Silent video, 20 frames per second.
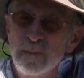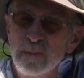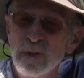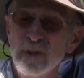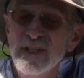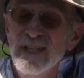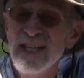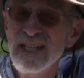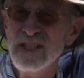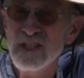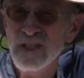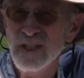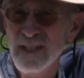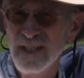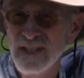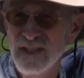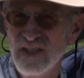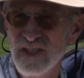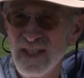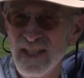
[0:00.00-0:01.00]
prediction
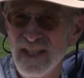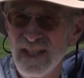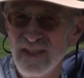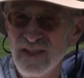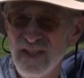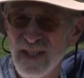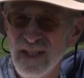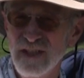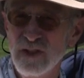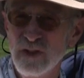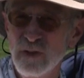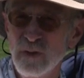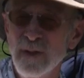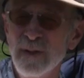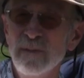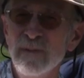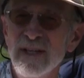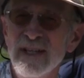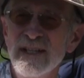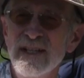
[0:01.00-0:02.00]
is, is
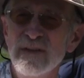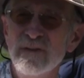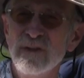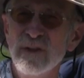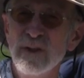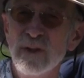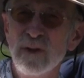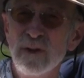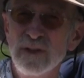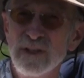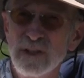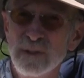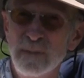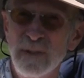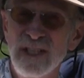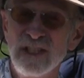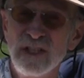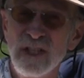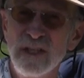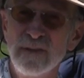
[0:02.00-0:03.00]
extremely difficult,
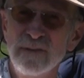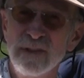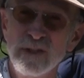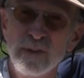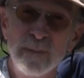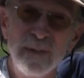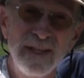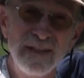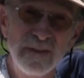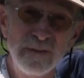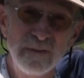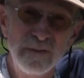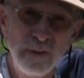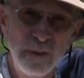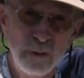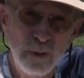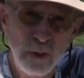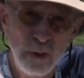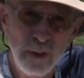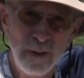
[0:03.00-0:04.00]
especially if it's about the
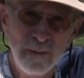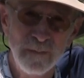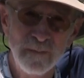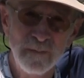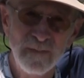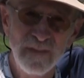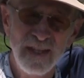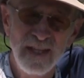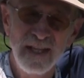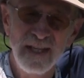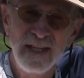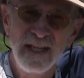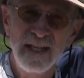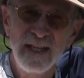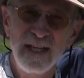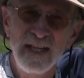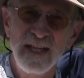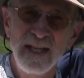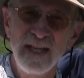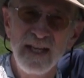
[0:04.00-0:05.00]
future.
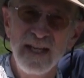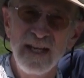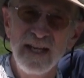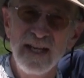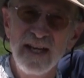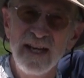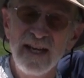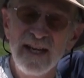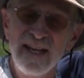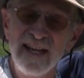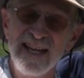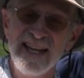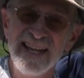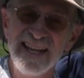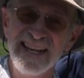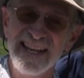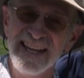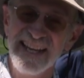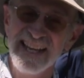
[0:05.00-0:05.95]
Uh,